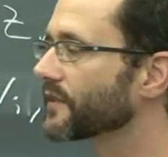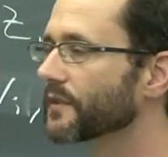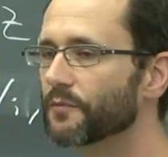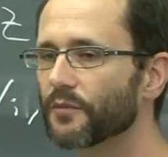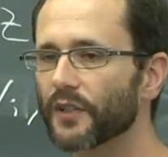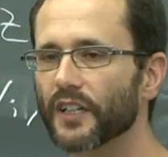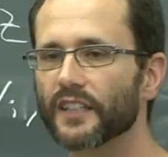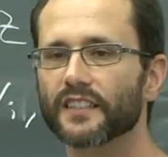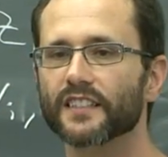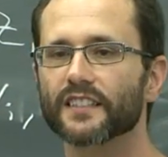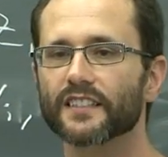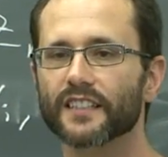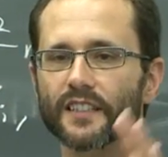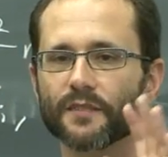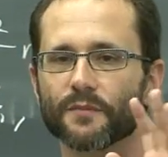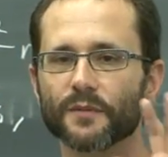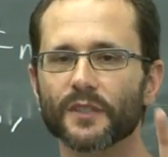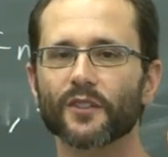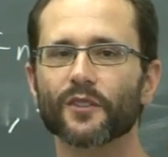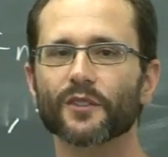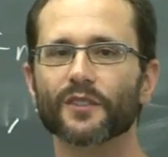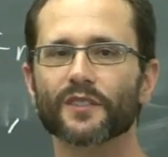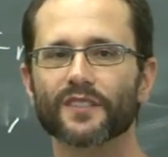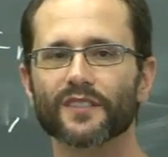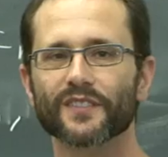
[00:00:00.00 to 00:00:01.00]
some practice let me
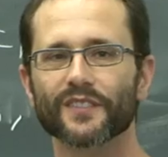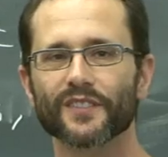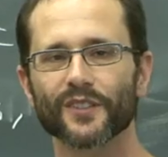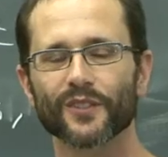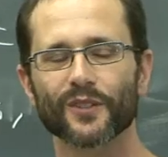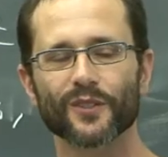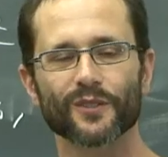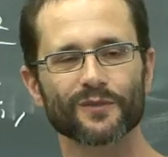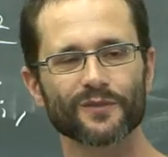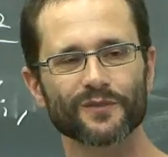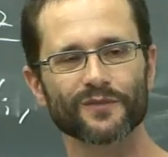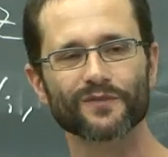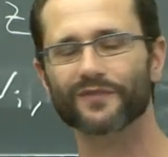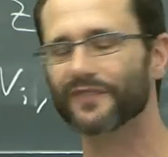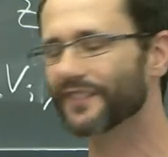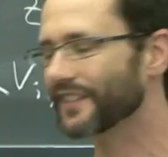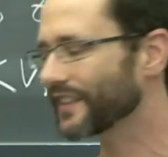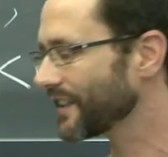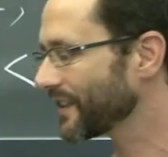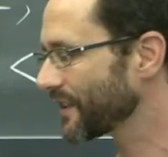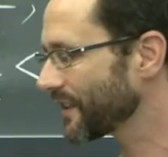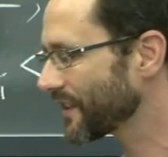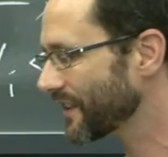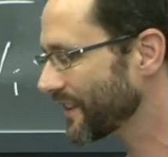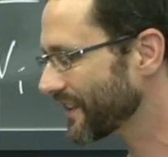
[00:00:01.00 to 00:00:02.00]
not you know
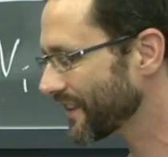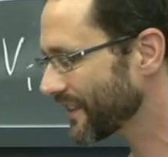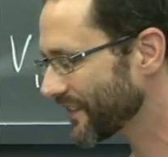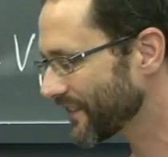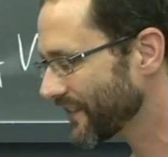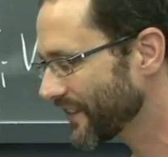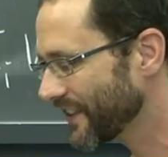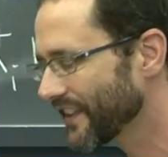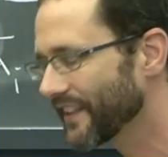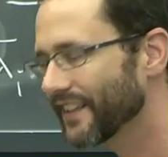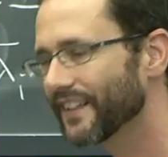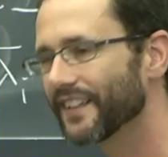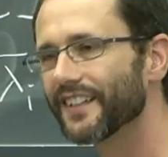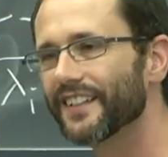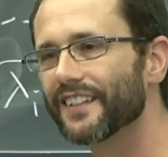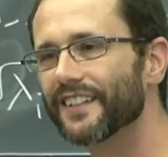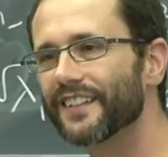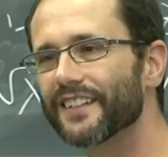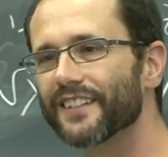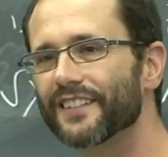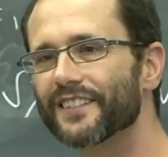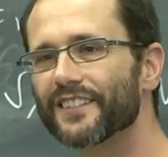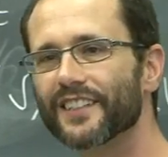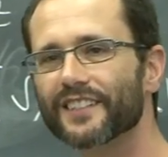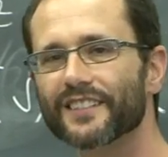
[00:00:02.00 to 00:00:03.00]
uh,
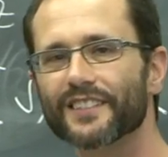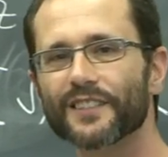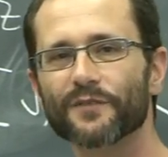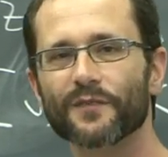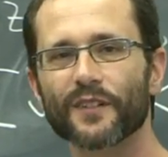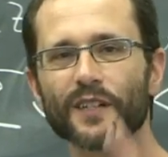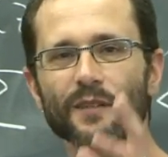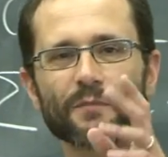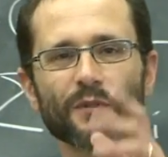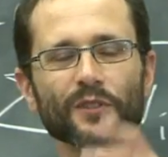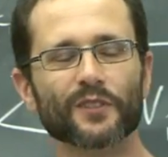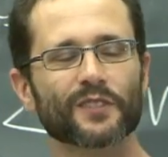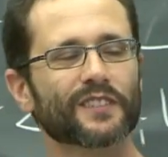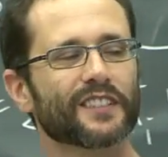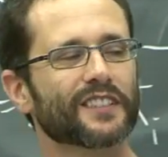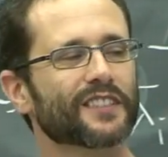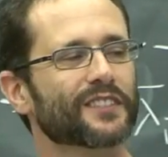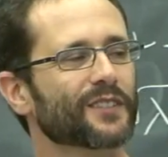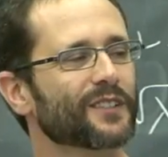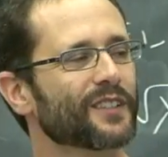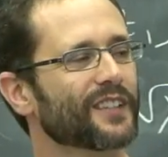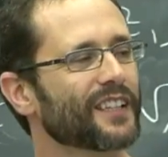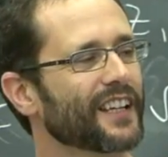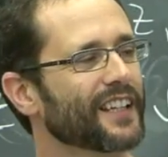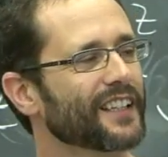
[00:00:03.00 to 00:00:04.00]
just if I post this
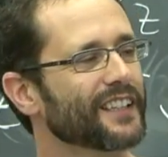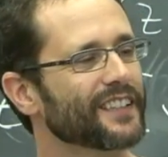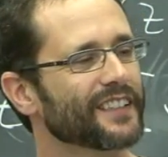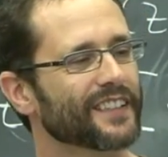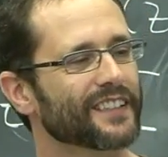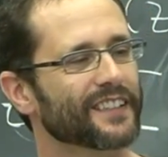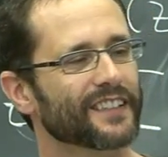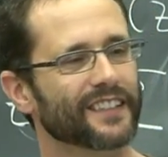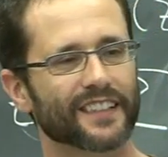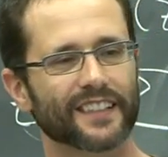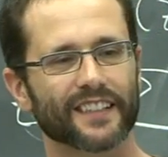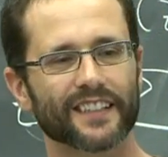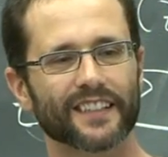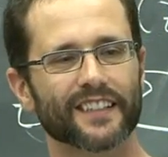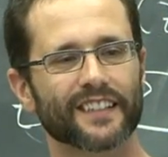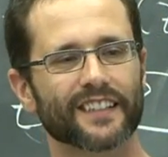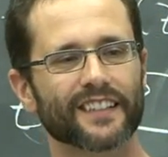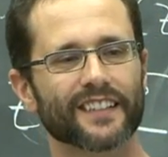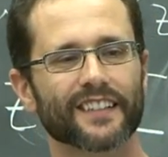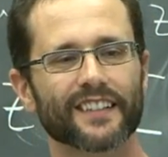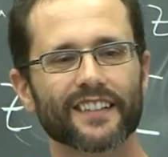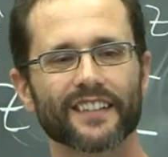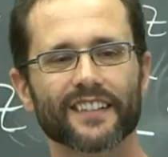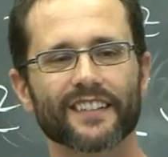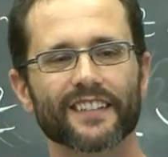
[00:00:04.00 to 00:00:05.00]
online and
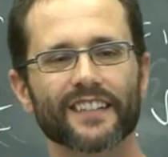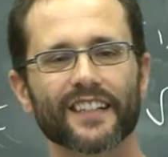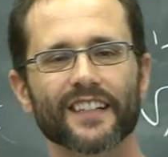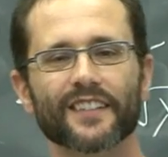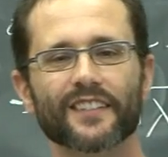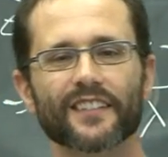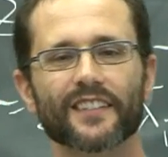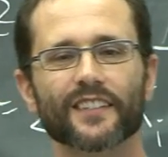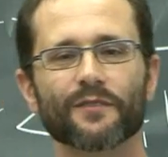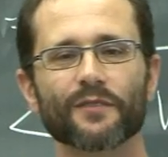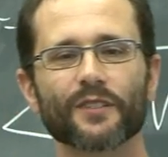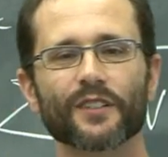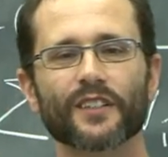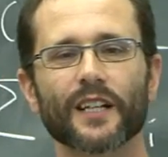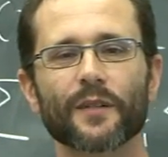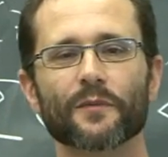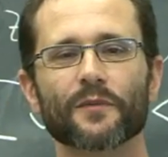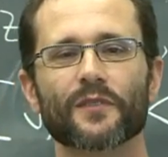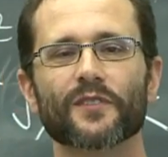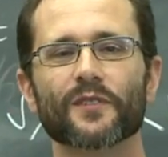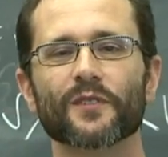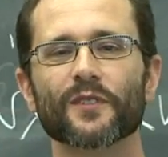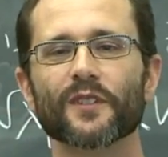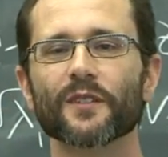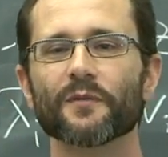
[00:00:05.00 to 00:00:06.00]
uh, Nate Silver
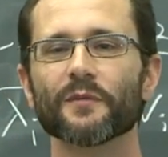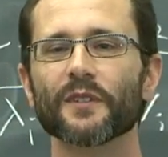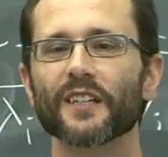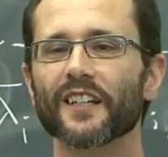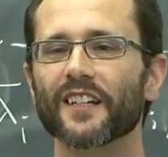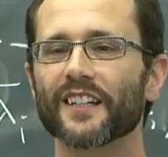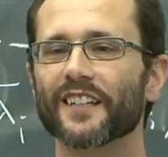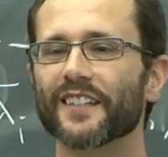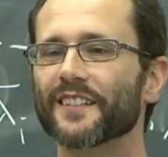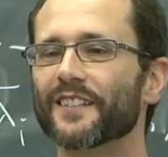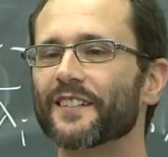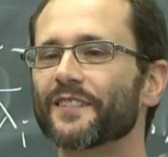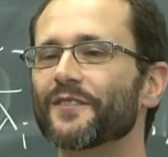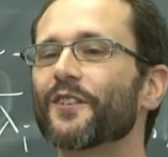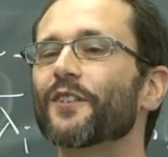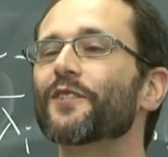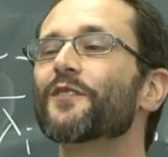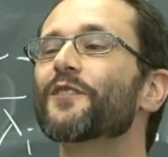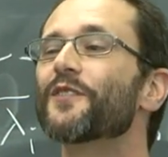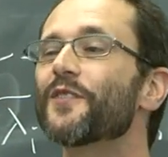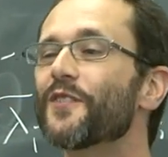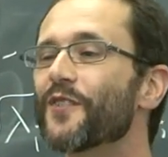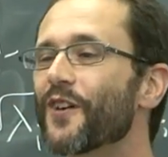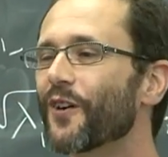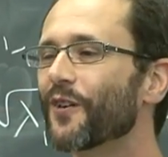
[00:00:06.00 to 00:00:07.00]
comes suing me, I
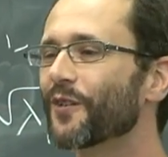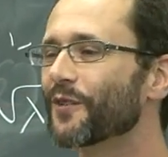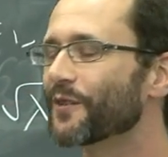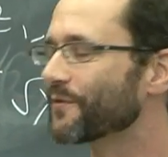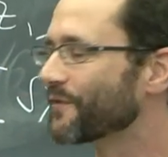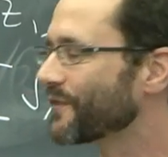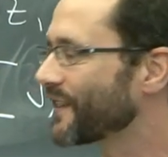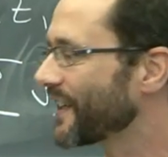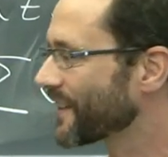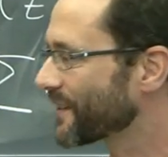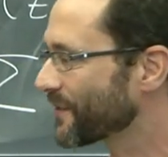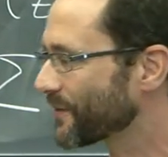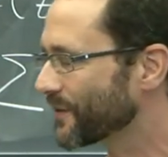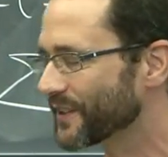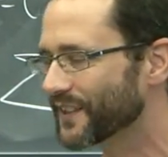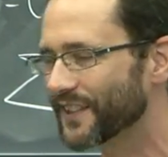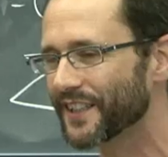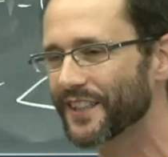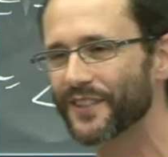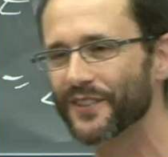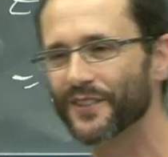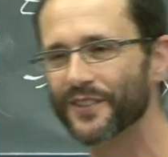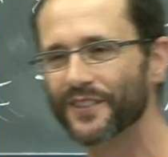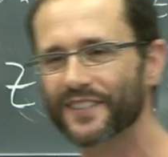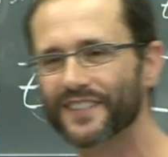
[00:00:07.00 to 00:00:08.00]
don't know if that's what they
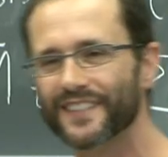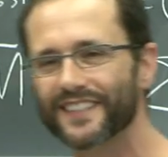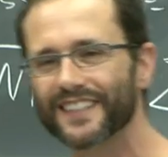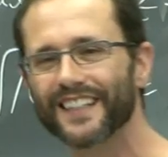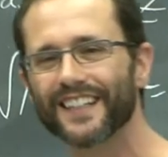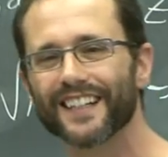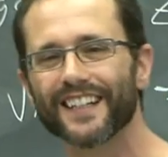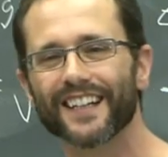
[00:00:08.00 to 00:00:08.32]
use.